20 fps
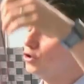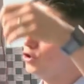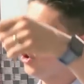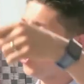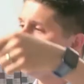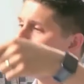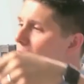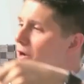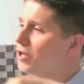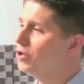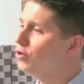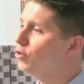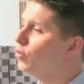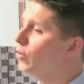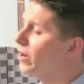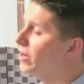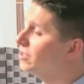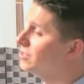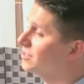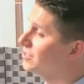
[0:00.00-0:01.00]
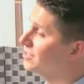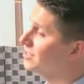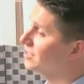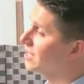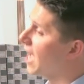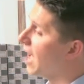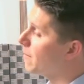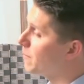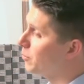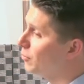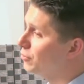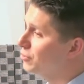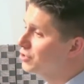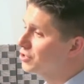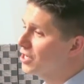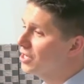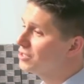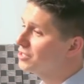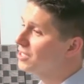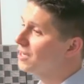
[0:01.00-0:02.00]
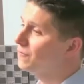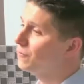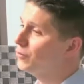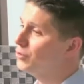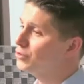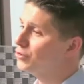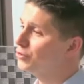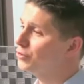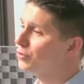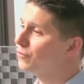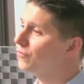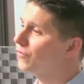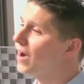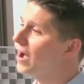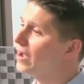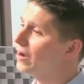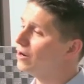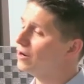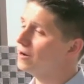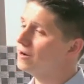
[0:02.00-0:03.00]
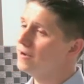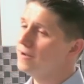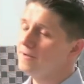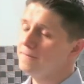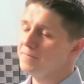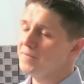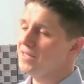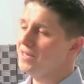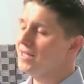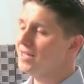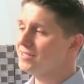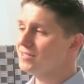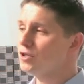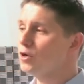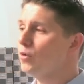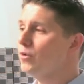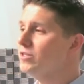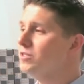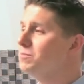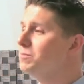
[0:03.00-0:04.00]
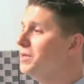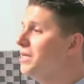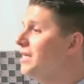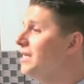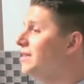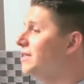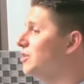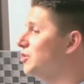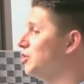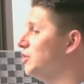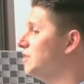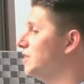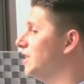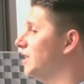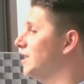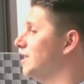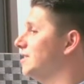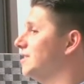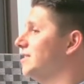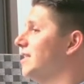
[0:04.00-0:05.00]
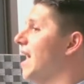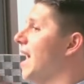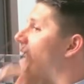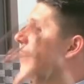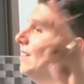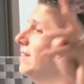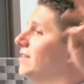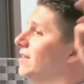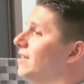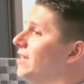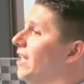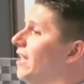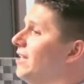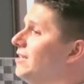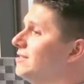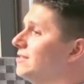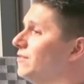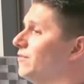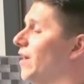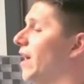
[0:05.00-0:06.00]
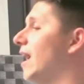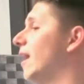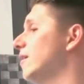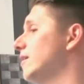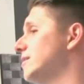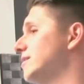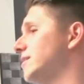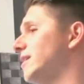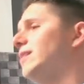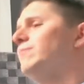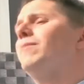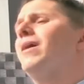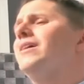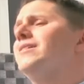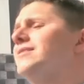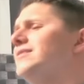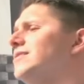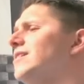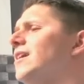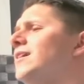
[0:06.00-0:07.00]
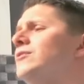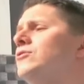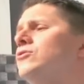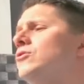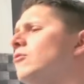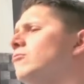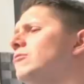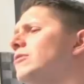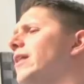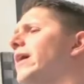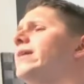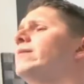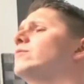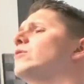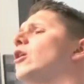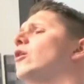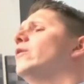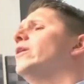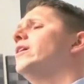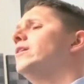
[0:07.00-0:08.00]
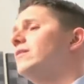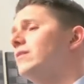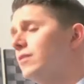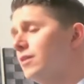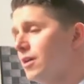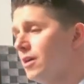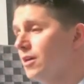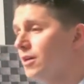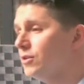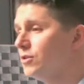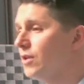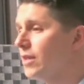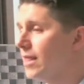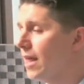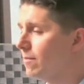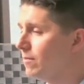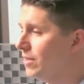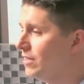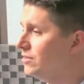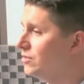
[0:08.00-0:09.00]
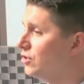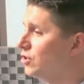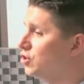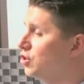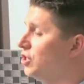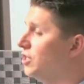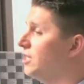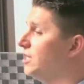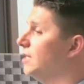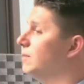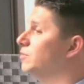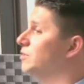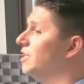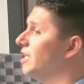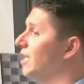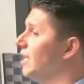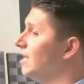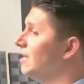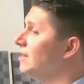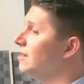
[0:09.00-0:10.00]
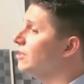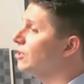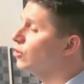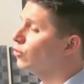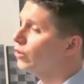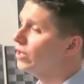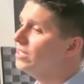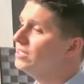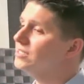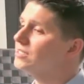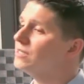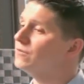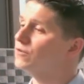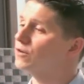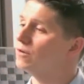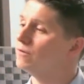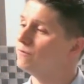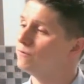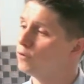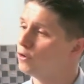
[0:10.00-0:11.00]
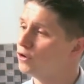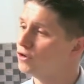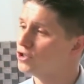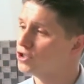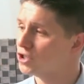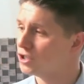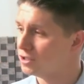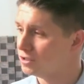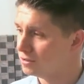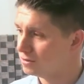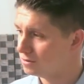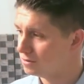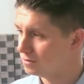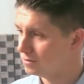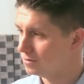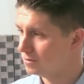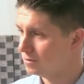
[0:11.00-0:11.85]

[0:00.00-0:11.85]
Nobody who wears the scapular shall suffer eternal fire. It doesn't always mean that she's going to stand at the gates of hell and say, my son, don't let him go in. That means that she can obtain the grace of conversion.